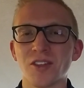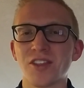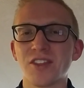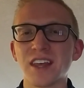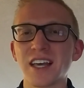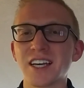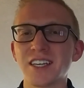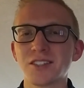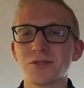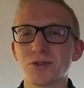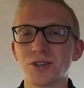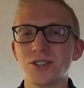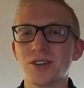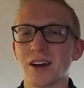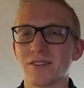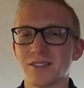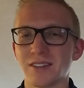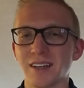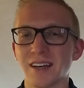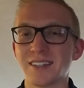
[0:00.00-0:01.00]
things where you
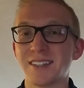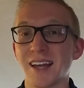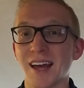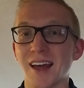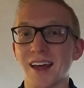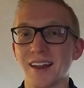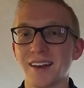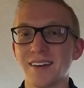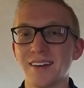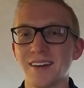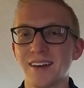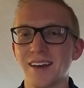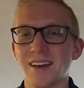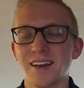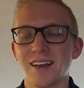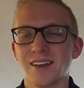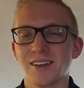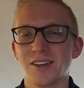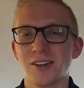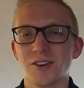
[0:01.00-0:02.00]
have to attend,
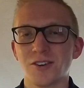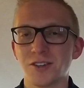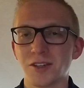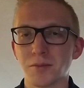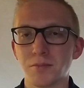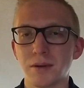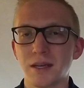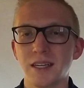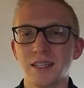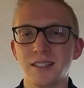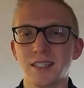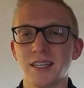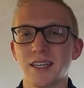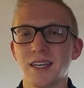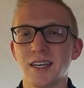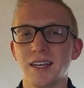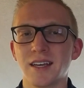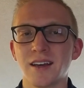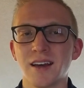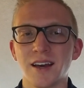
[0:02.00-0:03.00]
your
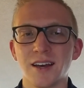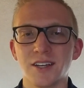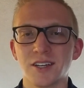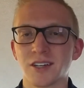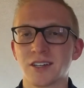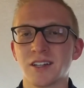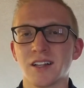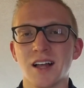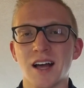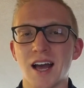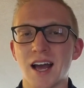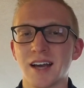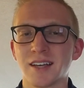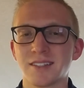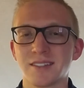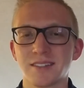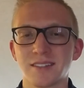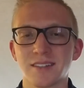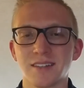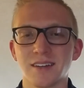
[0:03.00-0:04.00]
PT, your
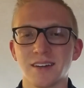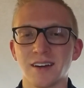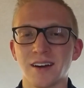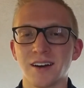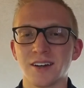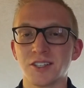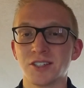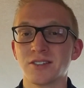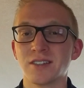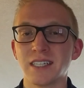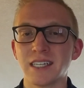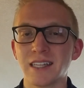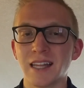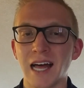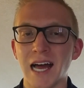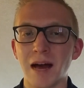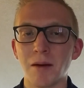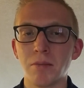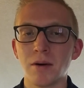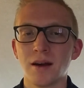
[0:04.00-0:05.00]
class, your lead
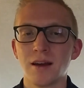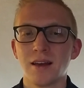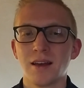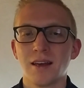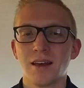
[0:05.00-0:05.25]
lab,